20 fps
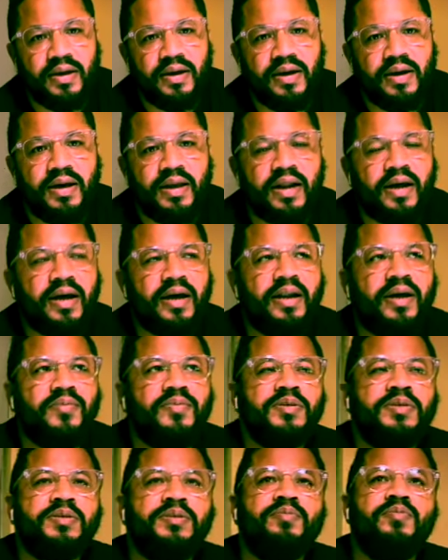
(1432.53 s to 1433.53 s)
And I, and I
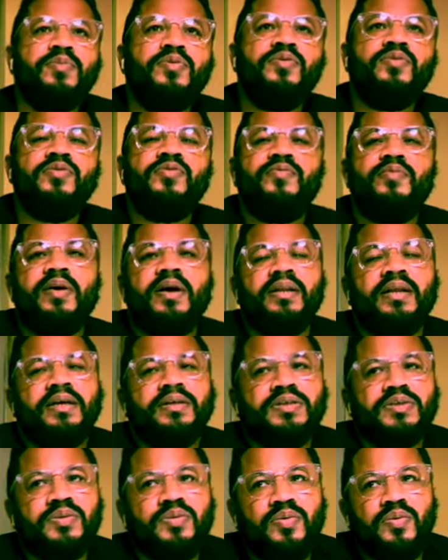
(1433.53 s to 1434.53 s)
was moved by
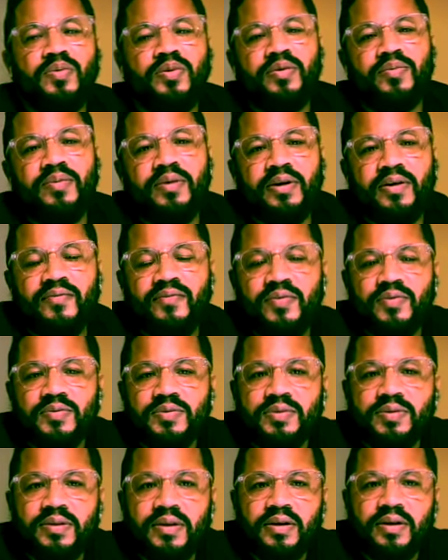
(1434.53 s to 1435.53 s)
that story when I
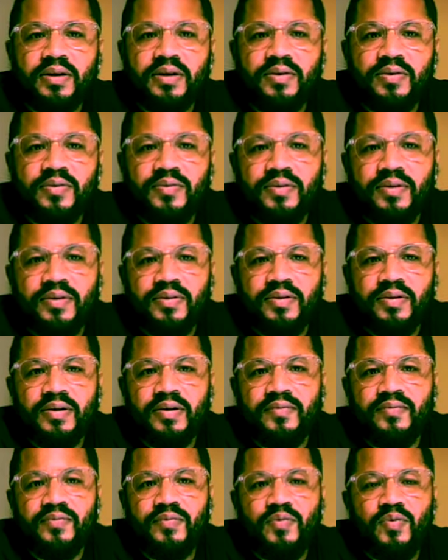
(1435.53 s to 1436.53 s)
first uh, heard it
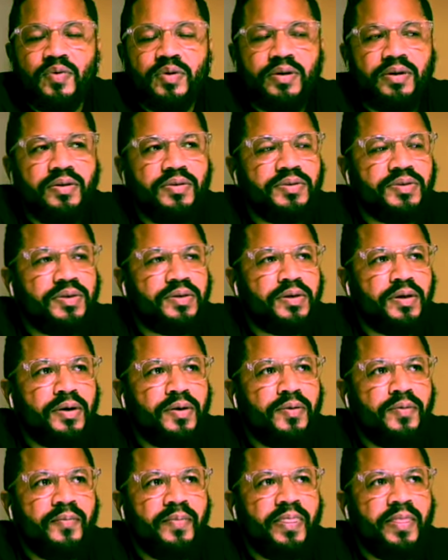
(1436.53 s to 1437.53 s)
uh, four years
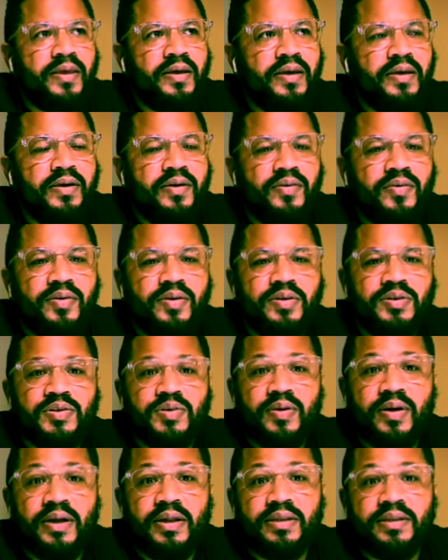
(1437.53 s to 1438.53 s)
ago here it is.
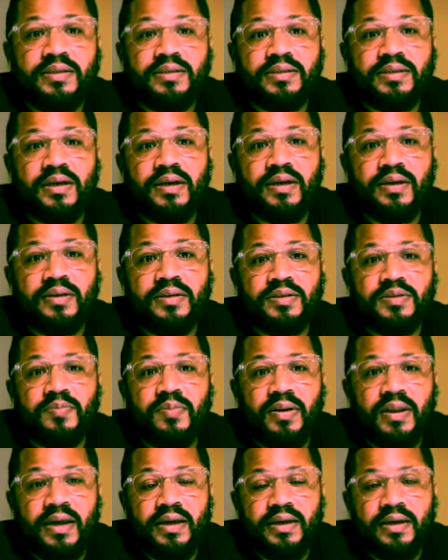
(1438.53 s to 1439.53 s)
You had this uh, this
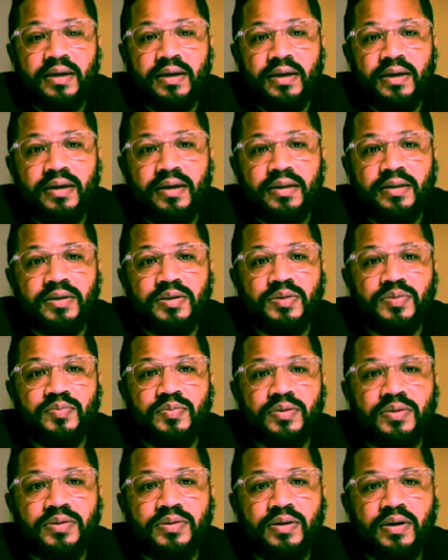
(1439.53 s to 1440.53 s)
black kid, this
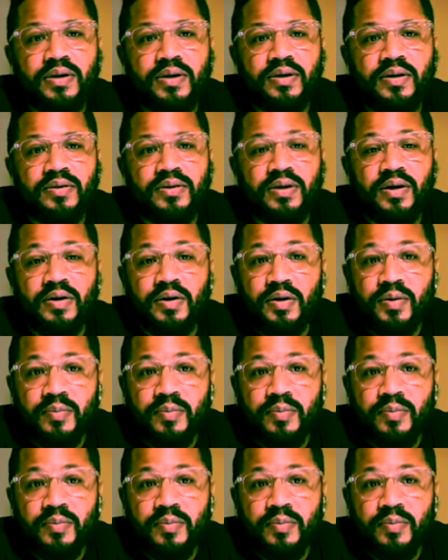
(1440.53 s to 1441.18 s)
this uh, younger